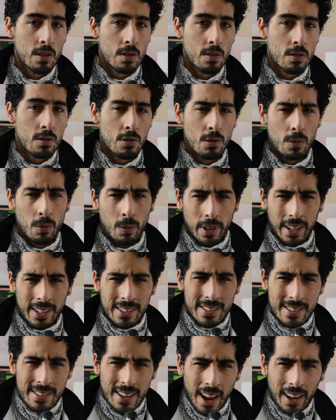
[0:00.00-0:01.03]
So what
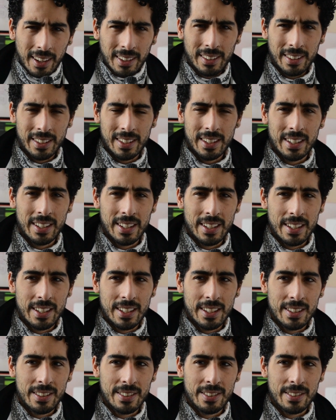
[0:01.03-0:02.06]
exactly
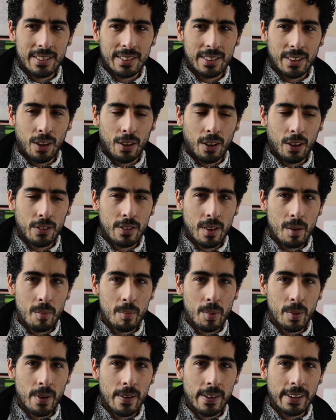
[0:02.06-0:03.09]
is
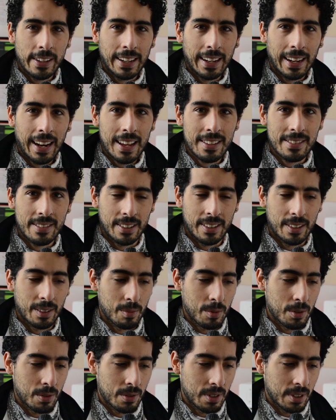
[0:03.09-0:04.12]
contemporary classical
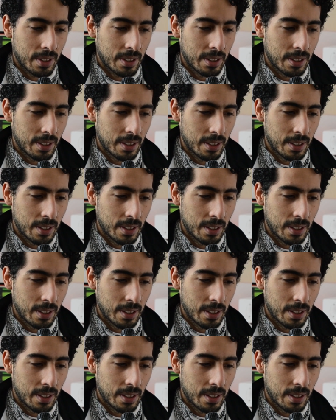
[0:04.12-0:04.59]
music?